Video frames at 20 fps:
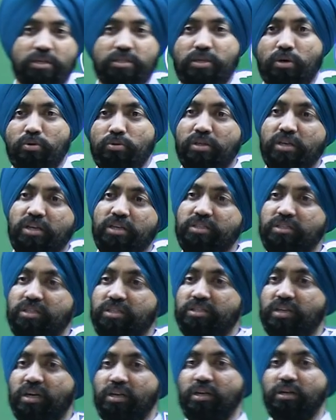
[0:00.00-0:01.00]
Saudi has
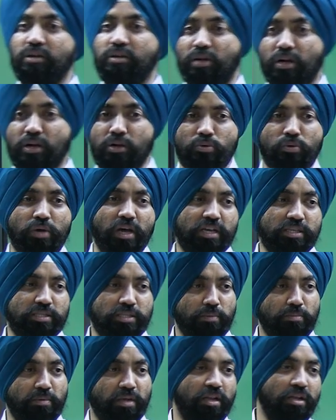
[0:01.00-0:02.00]
decided not to
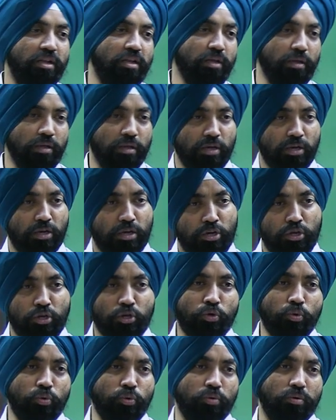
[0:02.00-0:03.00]
accept any
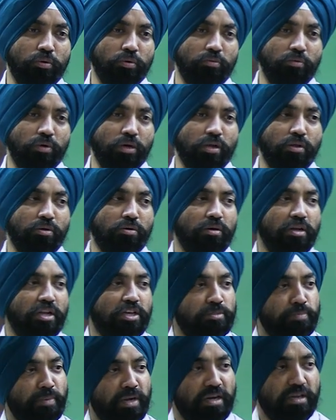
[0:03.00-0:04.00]
new what you call
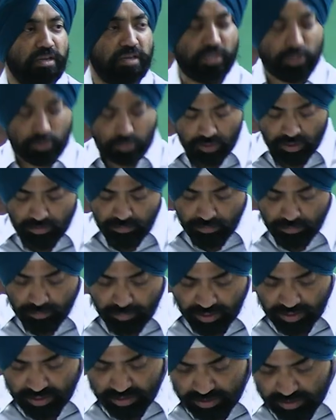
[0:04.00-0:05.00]
expatriates from
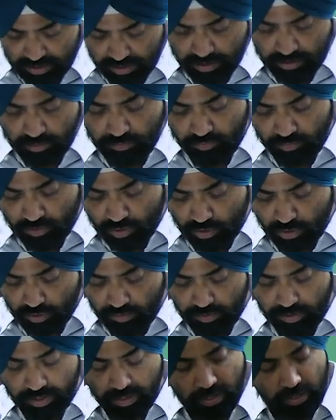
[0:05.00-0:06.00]
Pakistan.
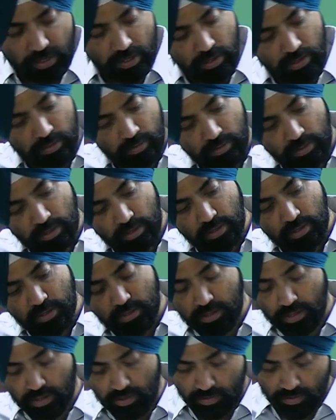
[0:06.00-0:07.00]
Good for India.
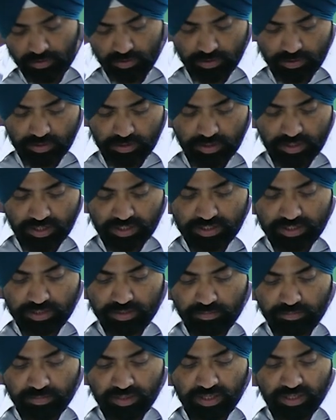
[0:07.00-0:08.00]
Chalo. Next,
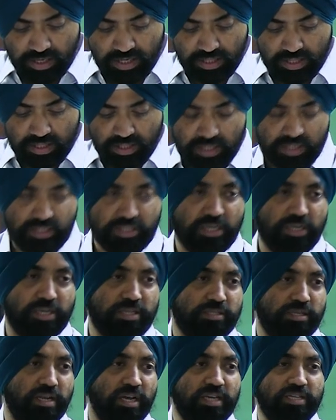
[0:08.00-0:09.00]
Mini Ratna
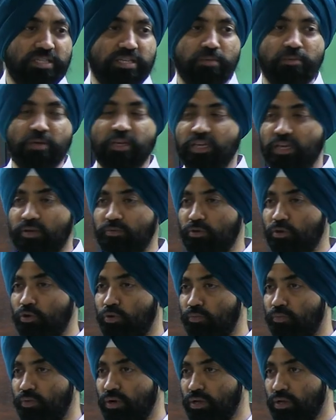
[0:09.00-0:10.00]
status. Last time I gave you
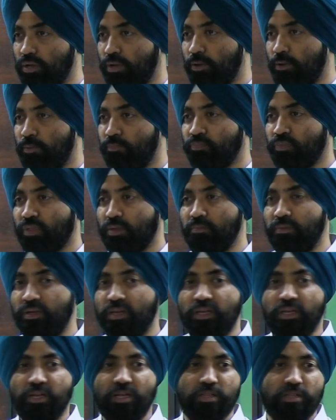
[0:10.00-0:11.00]
homework,
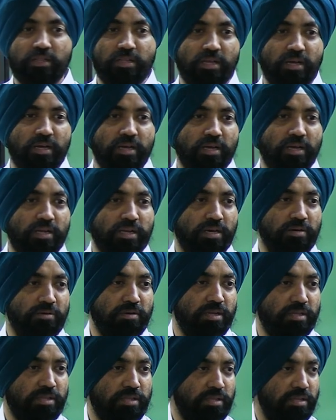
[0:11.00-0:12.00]
Mini Ratna,
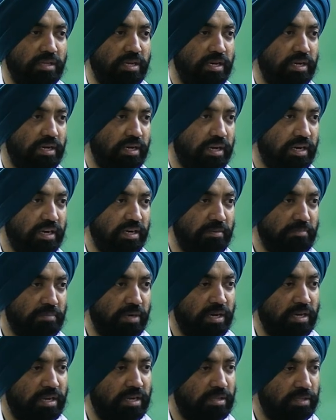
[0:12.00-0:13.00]
Navratna and
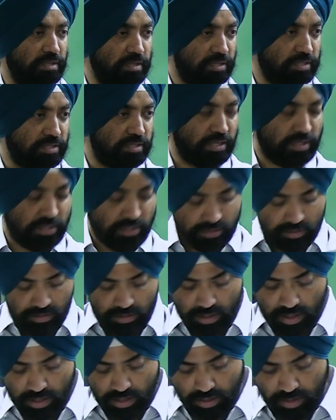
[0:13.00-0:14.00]
Maharatna status.
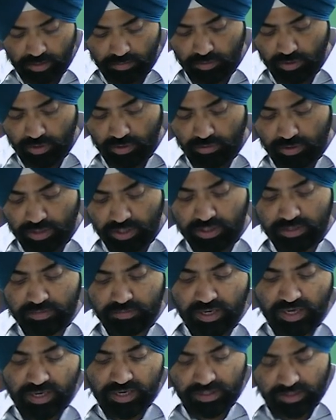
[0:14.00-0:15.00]
Bolo, what is
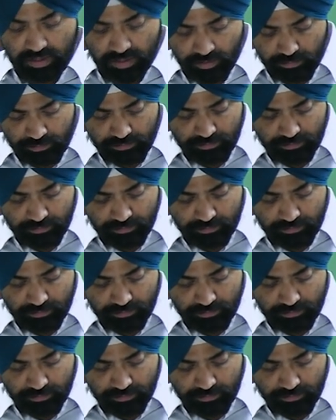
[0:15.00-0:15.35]
Maharatna,